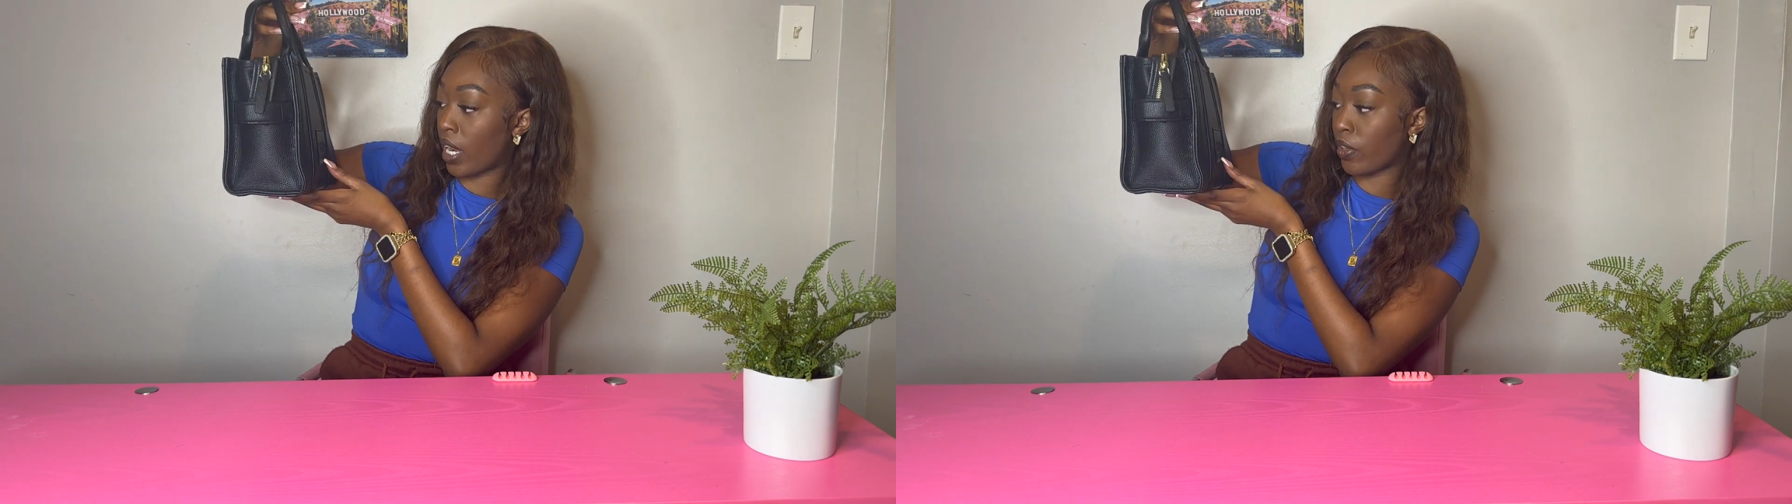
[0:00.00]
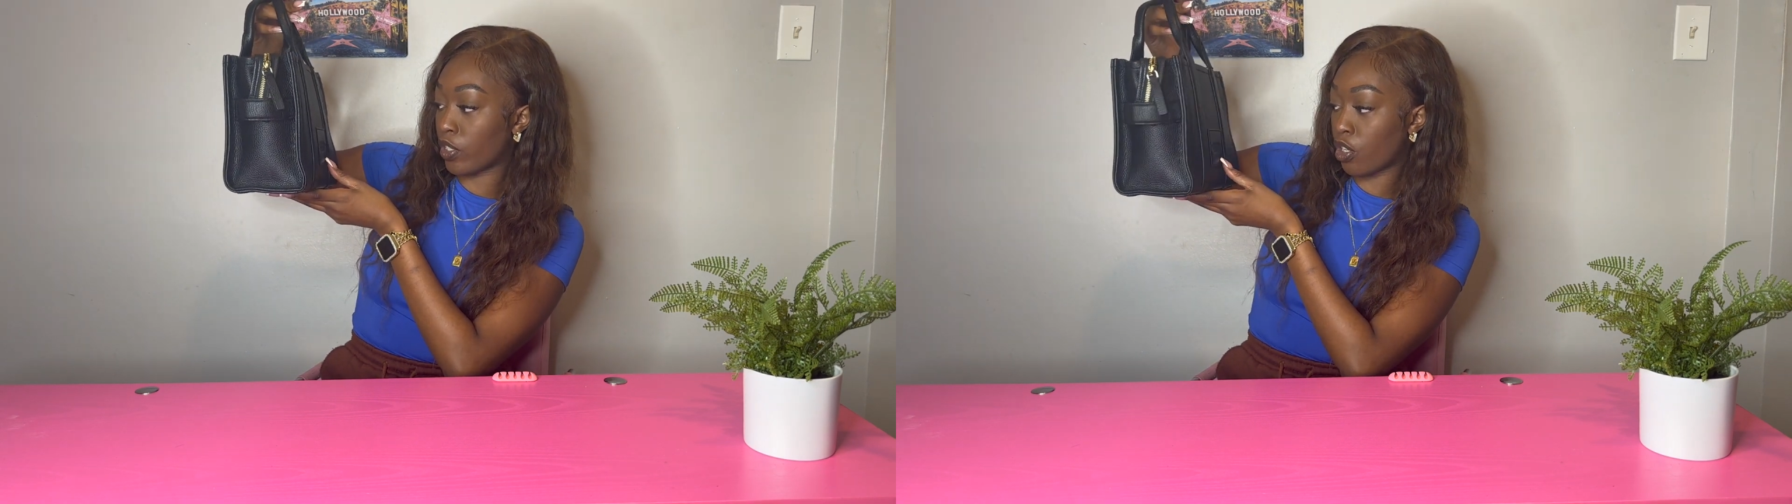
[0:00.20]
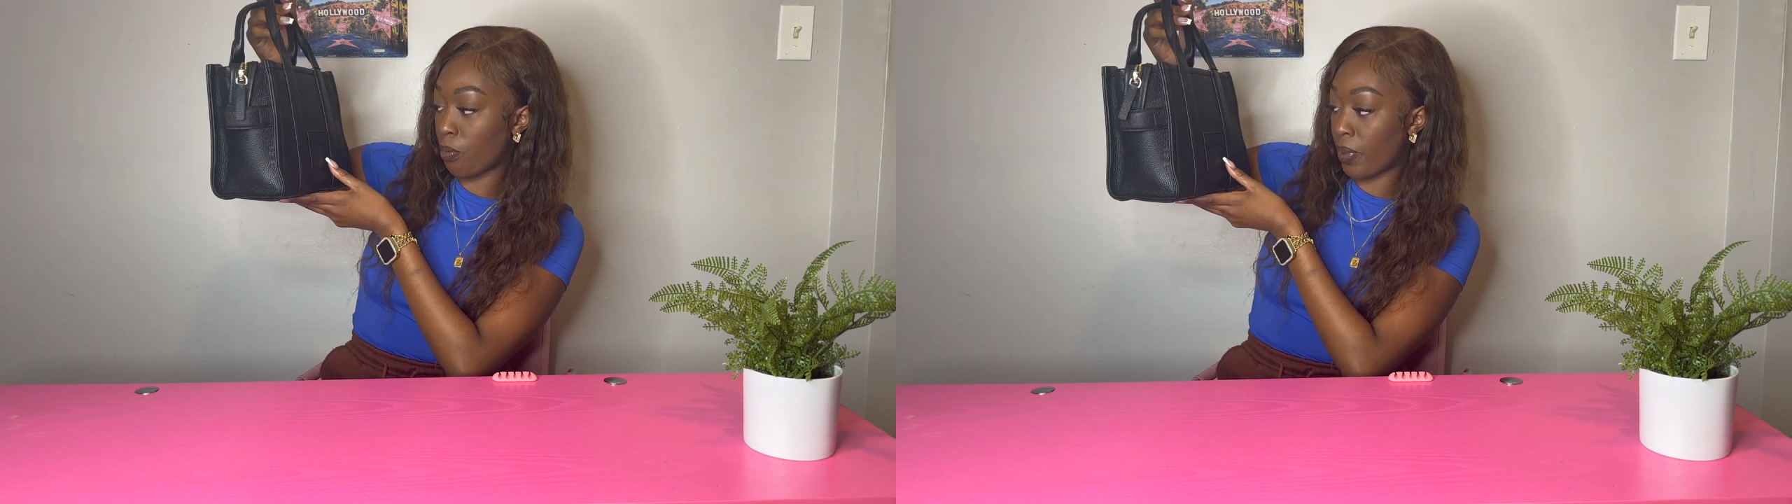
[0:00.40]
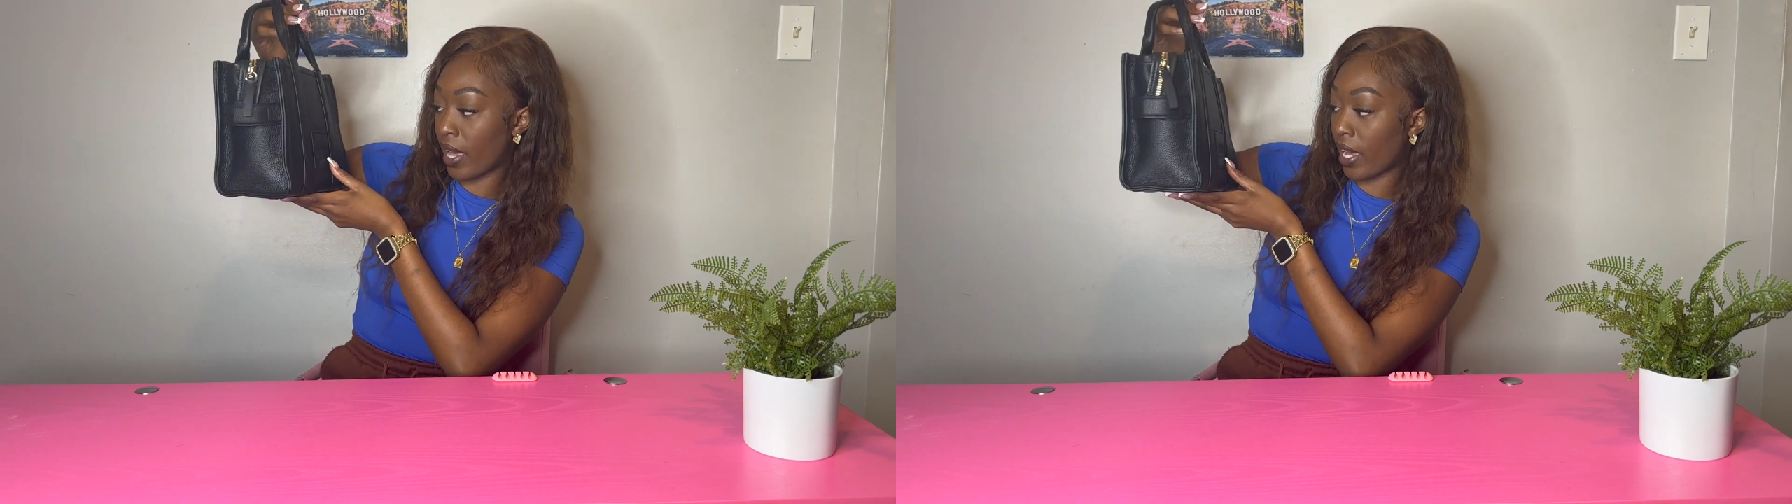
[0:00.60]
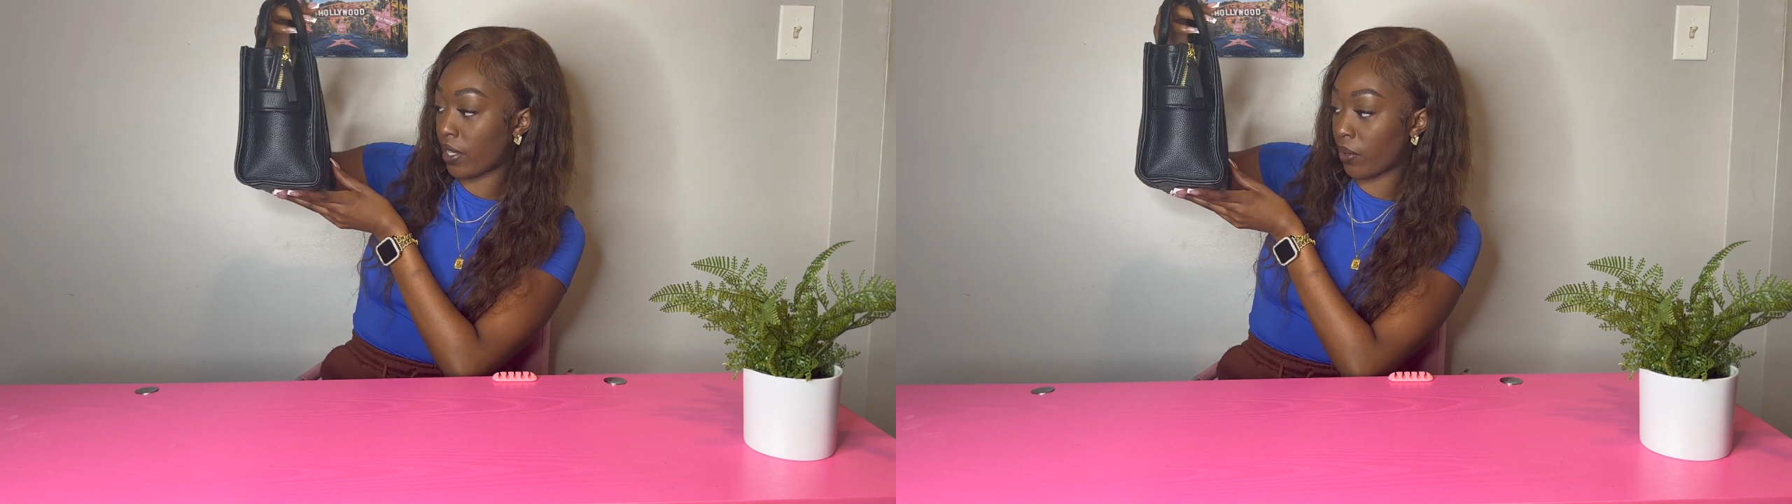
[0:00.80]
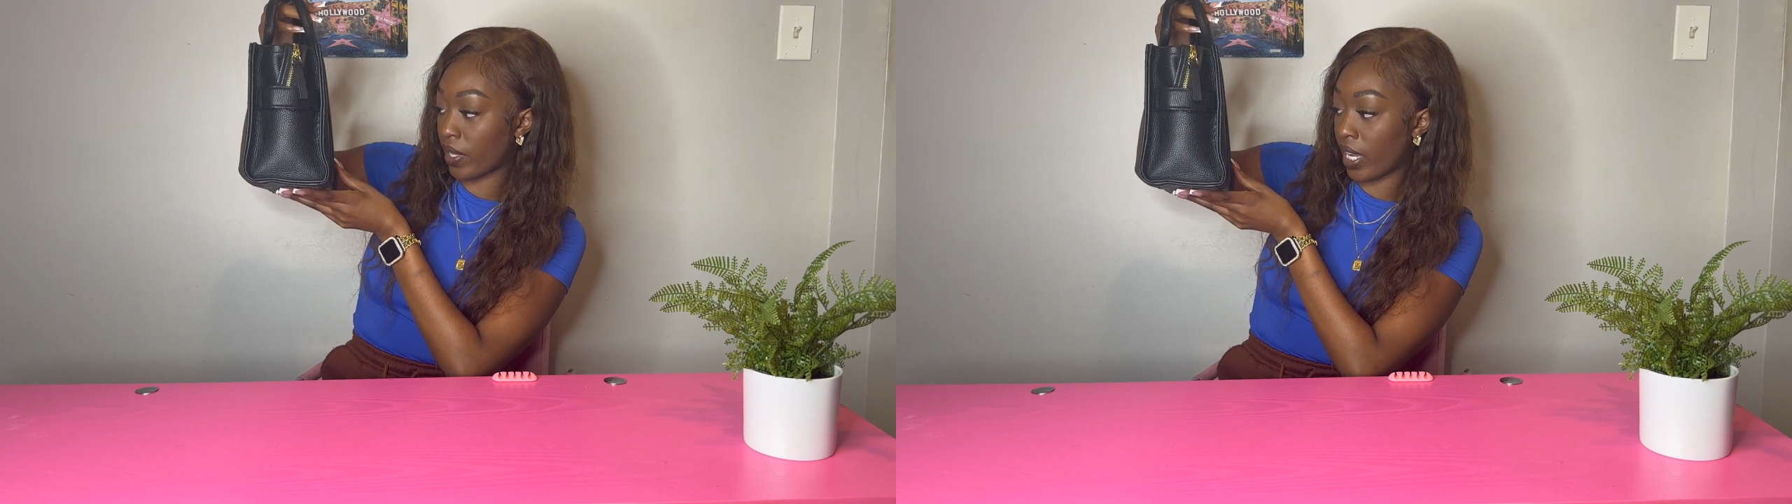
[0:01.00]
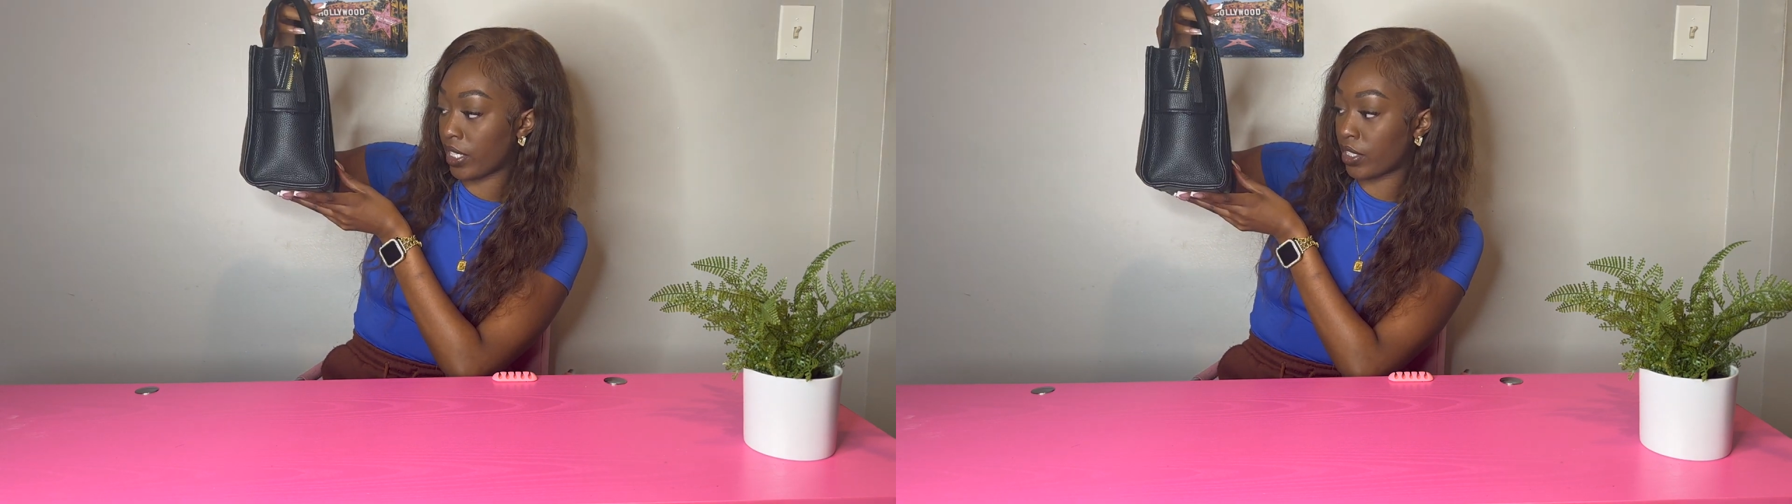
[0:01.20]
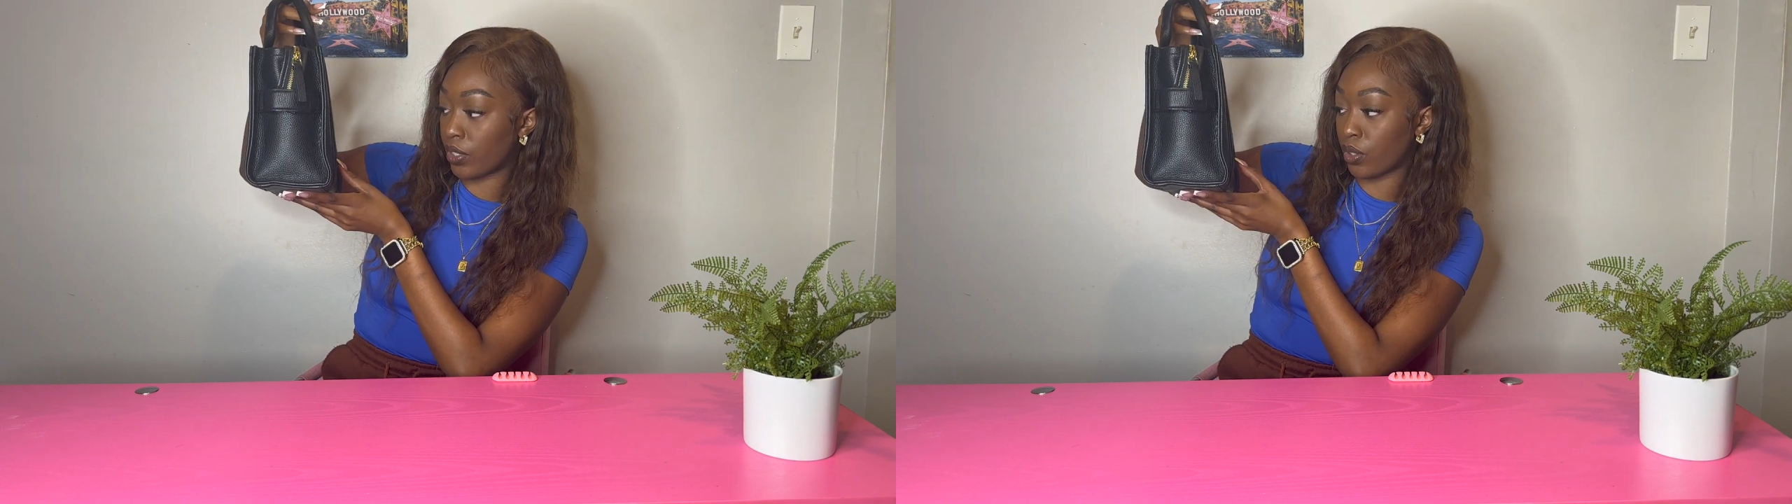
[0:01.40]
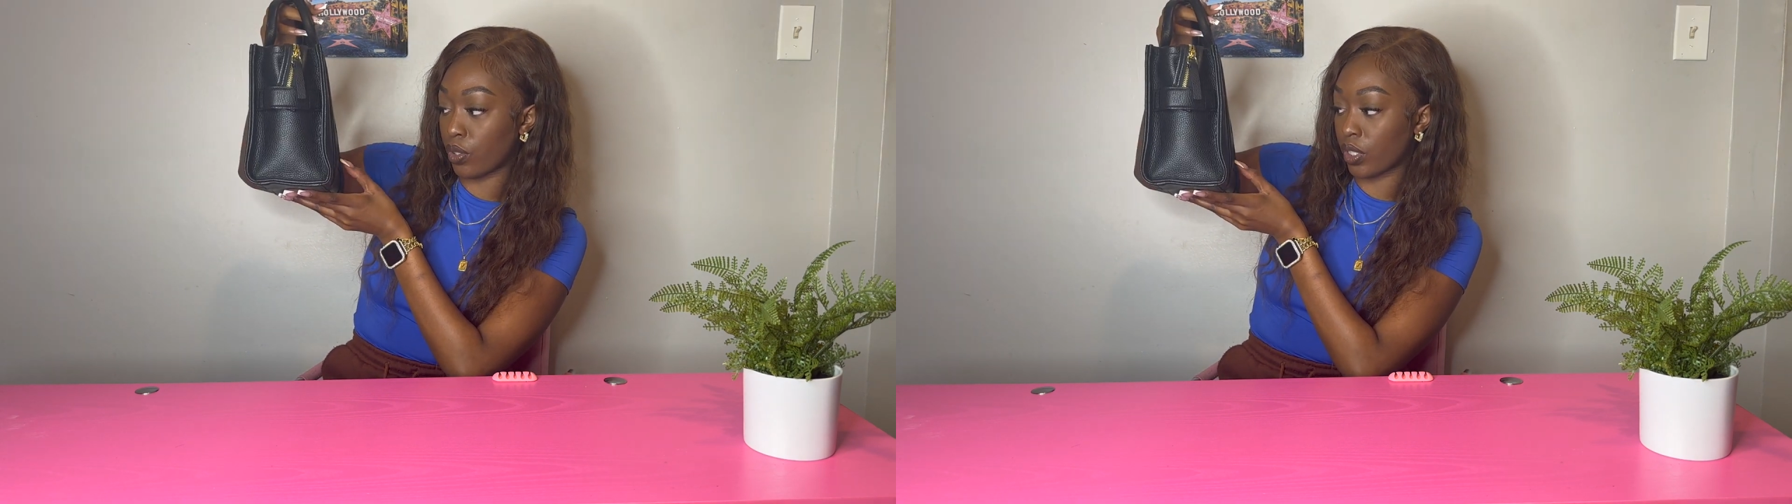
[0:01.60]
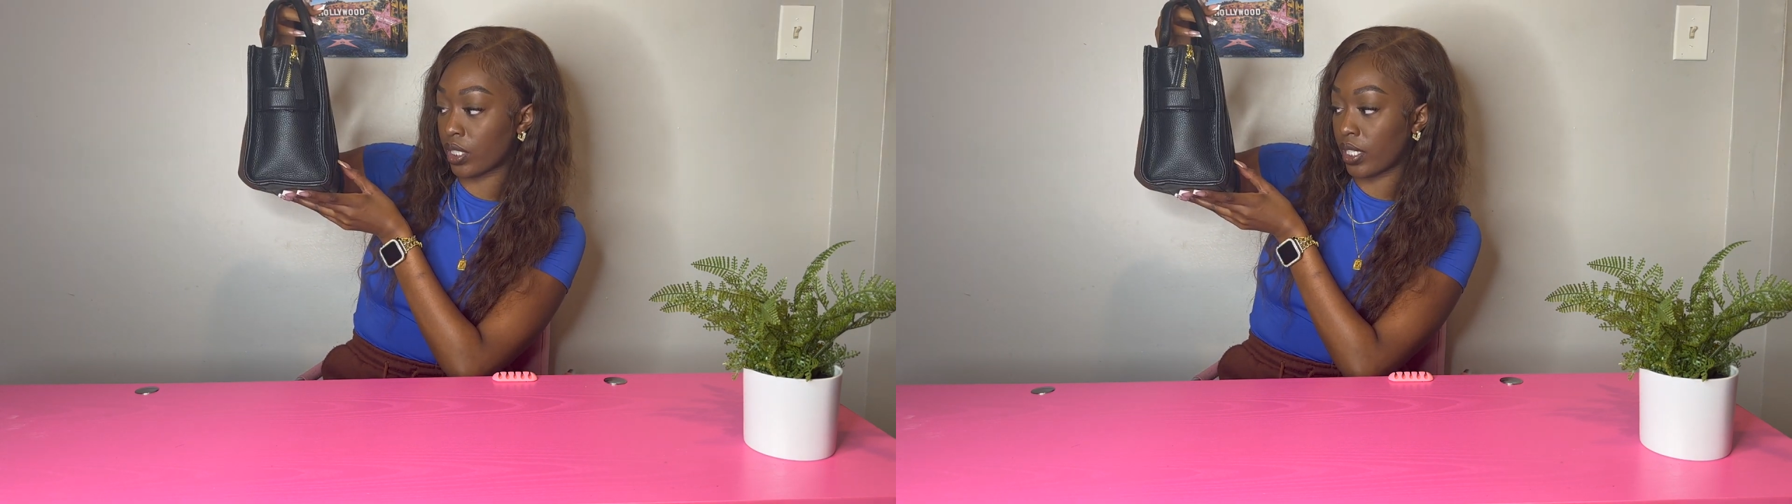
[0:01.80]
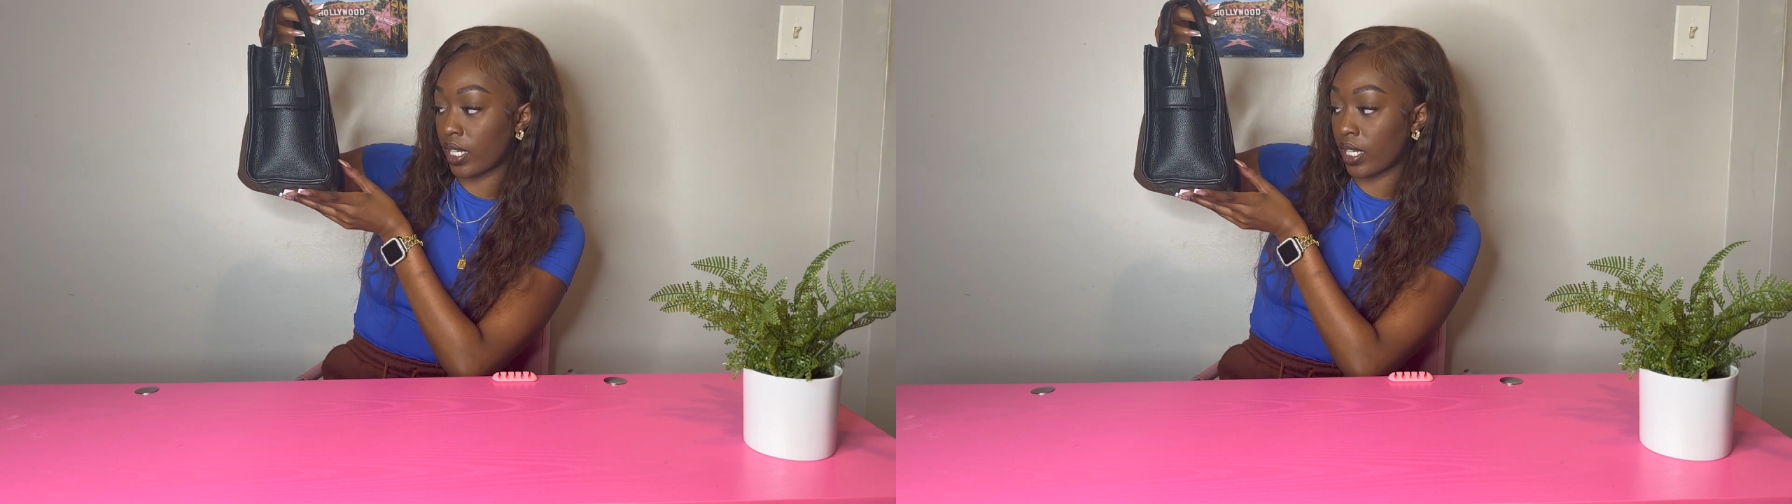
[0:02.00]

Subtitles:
the tote bag, location New York City,